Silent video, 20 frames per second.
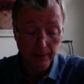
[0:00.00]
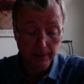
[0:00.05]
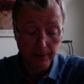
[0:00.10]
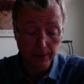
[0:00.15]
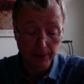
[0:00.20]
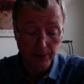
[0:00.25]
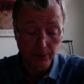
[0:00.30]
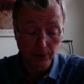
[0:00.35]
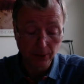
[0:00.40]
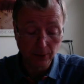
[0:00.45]

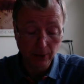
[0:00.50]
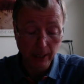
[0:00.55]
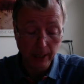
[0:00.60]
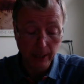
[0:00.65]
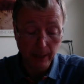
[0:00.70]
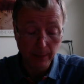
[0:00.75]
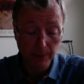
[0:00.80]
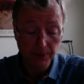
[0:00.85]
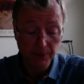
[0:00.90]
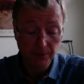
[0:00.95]

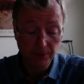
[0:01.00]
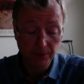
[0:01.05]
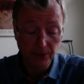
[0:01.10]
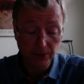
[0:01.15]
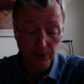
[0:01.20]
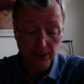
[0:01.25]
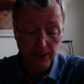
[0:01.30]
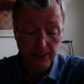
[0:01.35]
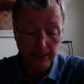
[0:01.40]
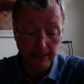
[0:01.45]
describes
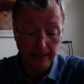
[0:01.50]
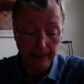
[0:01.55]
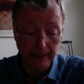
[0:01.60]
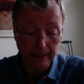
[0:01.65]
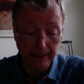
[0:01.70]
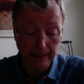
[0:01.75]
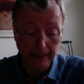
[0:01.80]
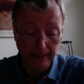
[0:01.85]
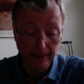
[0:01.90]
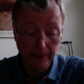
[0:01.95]
voice
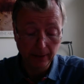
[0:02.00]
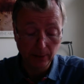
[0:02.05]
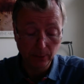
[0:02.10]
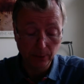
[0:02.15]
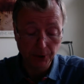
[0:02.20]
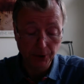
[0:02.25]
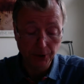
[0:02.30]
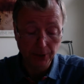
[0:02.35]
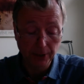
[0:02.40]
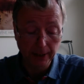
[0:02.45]
leading
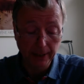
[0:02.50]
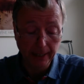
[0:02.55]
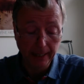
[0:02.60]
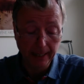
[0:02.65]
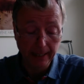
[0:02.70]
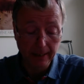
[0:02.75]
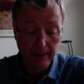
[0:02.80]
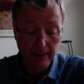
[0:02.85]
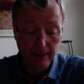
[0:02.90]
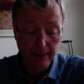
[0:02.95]
which
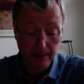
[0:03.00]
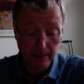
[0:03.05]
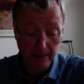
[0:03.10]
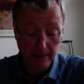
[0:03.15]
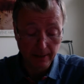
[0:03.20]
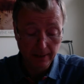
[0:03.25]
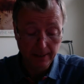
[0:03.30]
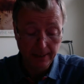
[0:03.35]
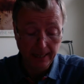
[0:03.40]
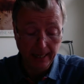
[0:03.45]
connects
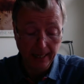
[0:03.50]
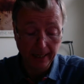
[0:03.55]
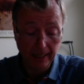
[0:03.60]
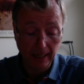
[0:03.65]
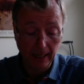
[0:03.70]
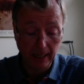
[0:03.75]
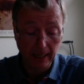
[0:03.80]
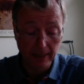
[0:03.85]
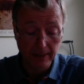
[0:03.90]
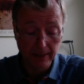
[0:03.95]
set
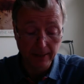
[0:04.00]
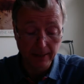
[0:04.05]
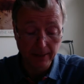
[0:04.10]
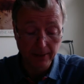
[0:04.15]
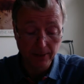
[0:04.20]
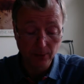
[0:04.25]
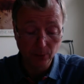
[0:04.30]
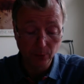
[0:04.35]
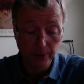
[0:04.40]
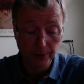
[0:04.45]

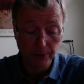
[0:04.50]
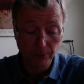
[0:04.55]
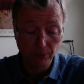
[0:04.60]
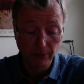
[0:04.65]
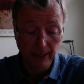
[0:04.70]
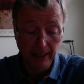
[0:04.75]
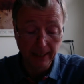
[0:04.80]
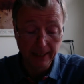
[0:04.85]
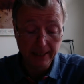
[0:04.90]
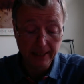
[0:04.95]
classes with
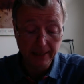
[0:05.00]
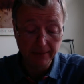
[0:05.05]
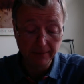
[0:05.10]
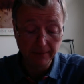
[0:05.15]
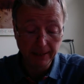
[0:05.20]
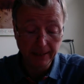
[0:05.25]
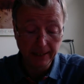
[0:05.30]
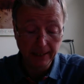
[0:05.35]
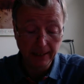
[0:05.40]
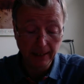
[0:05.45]

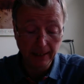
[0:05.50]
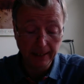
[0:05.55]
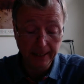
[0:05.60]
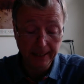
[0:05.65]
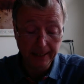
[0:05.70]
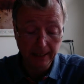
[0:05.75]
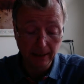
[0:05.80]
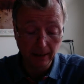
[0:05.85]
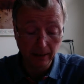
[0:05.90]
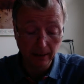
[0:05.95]
relatively
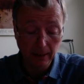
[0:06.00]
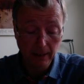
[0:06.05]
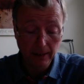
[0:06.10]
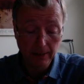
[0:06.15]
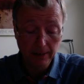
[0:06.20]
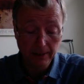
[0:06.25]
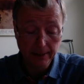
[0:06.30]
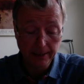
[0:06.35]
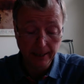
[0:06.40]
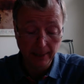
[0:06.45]
little
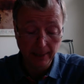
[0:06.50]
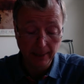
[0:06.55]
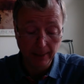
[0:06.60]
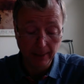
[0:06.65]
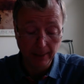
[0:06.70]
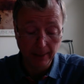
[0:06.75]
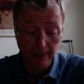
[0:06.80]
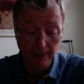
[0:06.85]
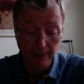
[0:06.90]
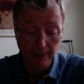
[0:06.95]

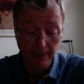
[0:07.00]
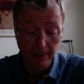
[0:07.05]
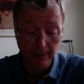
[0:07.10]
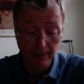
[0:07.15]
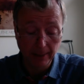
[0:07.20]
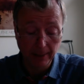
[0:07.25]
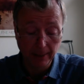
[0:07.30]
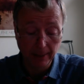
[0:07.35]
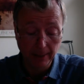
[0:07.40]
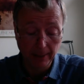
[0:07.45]
semitonal
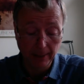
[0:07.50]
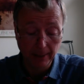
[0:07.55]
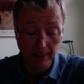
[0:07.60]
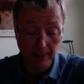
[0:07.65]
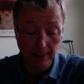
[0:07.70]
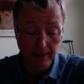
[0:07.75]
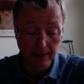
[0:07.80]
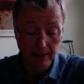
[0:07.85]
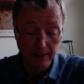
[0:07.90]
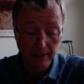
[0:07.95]

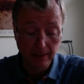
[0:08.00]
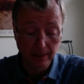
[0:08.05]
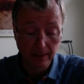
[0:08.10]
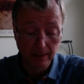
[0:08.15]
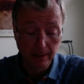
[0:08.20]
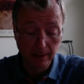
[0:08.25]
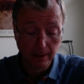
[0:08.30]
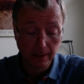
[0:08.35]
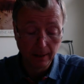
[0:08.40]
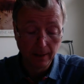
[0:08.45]
offset?
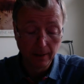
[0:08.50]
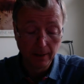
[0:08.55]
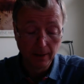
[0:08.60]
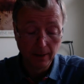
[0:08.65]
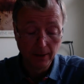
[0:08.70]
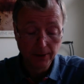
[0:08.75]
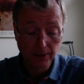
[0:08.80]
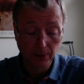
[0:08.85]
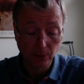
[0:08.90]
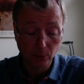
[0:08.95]

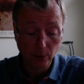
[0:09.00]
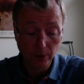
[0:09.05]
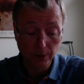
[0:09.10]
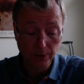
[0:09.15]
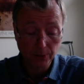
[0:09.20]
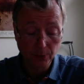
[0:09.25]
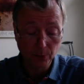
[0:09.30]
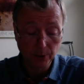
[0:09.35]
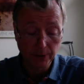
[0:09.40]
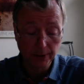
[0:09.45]
So
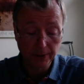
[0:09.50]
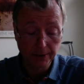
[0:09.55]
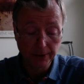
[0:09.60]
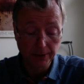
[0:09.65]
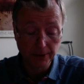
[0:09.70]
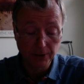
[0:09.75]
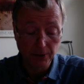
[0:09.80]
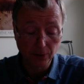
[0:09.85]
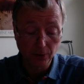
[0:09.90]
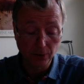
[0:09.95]
what word
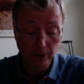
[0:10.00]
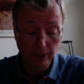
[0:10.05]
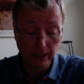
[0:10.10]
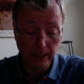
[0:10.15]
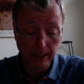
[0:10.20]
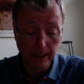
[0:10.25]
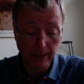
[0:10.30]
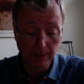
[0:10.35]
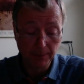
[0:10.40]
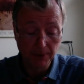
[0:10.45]

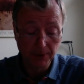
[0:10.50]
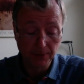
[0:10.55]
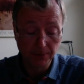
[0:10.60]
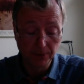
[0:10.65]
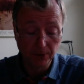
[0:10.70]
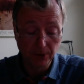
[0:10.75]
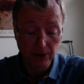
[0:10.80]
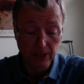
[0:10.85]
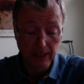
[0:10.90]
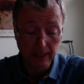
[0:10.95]
describes
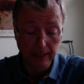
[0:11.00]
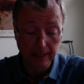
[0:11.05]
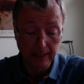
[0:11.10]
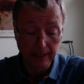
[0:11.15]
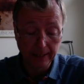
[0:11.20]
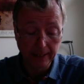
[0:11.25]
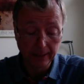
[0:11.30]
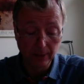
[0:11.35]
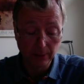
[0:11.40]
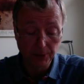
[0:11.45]
voice
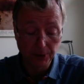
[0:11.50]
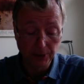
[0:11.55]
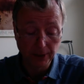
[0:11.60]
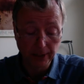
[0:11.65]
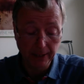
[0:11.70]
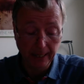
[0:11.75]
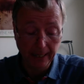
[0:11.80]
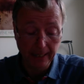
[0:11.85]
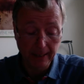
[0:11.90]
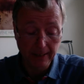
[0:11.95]
leading which
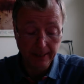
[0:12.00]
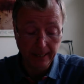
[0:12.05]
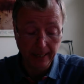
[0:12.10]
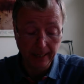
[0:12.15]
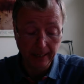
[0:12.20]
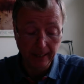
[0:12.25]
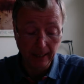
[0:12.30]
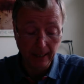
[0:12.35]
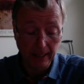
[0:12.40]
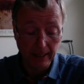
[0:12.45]
connects
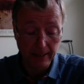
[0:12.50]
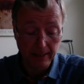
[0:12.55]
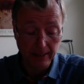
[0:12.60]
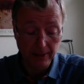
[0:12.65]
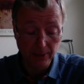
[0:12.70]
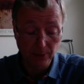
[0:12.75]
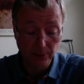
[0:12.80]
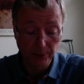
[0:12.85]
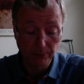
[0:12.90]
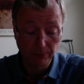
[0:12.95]
set
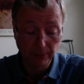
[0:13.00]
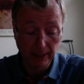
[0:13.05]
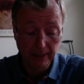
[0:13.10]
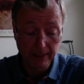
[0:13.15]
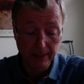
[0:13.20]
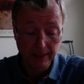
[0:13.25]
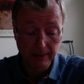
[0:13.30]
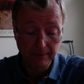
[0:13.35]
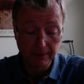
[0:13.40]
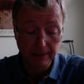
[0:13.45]
classes with
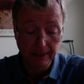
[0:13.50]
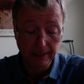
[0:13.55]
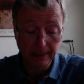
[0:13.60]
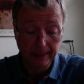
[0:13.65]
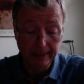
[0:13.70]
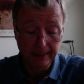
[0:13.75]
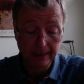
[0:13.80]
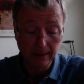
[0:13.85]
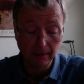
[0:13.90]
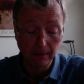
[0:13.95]
relatively
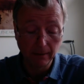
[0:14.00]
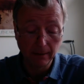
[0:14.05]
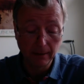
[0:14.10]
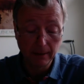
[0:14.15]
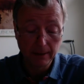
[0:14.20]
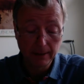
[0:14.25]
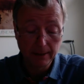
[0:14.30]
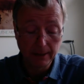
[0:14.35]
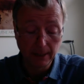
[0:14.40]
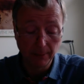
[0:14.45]
little
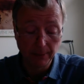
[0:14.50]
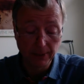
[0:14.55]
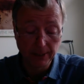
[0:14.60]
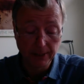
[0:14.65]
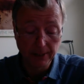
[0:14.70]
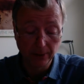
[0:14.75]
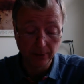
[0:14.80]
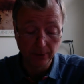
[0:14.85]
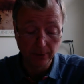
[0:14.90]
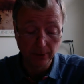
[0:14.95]

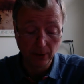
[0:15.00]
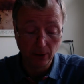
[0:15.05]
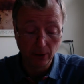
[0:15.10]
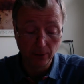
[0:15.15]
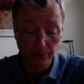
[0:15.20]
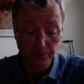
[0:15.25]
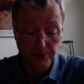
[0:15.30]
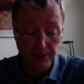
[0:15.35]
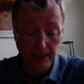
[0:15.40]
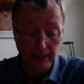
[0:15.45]
semitonal
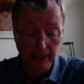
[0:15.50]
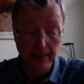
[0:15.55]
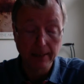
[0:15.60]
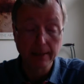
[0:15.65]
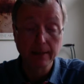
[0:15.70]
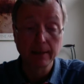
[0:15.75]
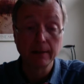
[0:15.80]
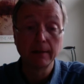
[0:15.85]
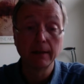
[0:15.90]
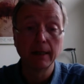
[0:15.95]

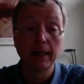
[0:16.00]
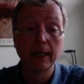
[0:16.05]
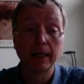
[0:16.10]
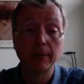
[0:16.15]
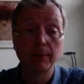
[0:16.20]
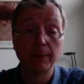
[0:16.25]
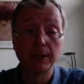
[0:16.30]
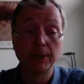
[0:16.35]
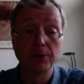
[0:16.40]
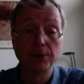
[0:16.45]
offset?
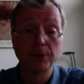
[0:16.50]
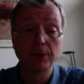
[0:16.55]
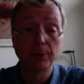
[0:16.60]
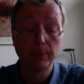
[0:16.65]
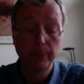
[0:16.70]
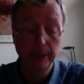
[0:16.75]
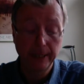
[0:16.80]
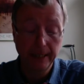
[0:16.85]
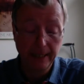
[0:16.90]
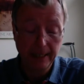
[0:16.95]
It begins with
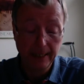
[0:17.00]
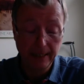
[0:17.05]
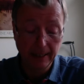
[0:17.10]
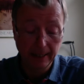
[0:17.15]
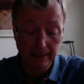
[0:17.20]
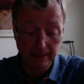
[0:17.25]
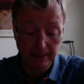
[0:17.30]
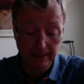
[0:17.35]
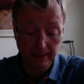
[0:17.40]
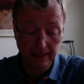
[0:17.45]
a P
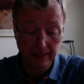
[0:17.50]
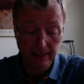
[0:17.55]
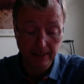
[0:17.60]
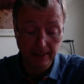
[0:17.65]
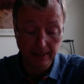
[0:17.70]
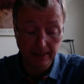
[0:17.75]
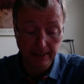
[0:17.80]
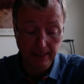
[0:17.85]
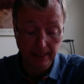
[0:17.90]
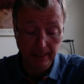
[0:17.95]
and
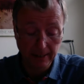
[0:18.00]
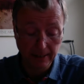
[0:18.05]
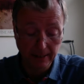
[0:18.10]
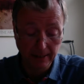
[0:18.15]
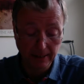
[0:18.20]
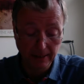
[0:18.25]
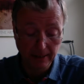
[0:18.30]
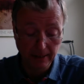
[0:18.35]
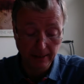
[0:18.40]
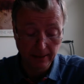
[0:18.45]
it's
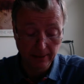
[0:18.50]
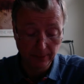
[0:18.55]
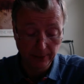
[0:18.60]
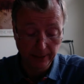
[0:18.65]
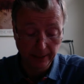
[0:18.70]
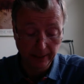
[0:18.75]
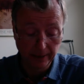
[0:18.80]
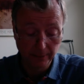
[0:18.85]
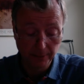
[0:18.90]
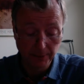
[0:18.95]
italicized when
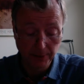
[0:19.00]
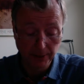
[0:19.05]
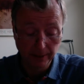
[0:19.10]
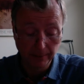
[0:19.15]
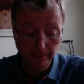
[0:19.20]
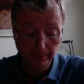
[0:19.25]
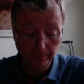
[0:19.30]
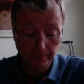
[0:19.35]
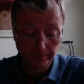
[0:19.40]
it comes up.